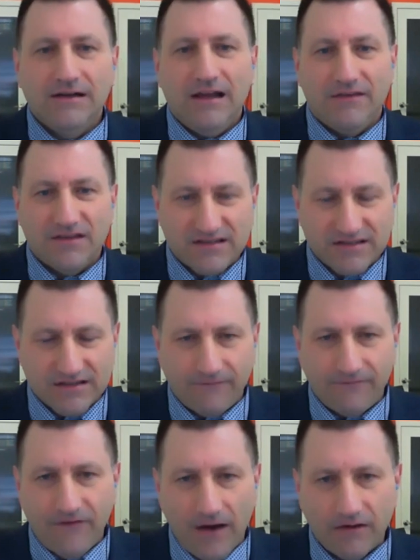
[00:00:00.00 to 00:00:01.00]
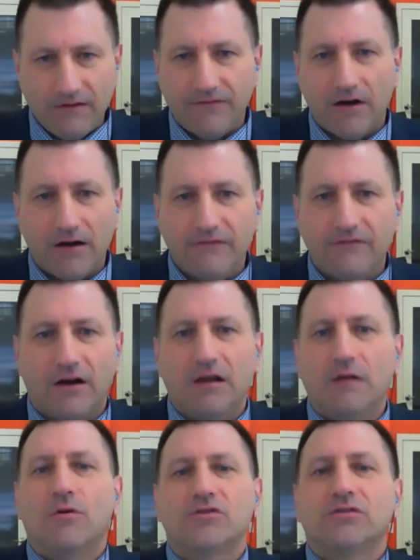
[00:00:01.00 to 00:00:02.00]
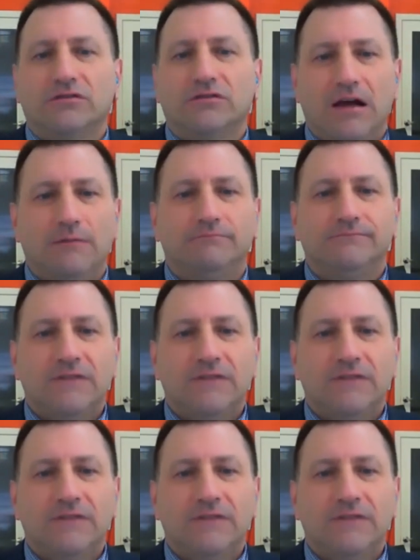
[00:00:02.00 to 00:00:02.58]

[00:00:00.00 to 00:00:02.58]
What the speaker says: and this is a very, very, very emotional time.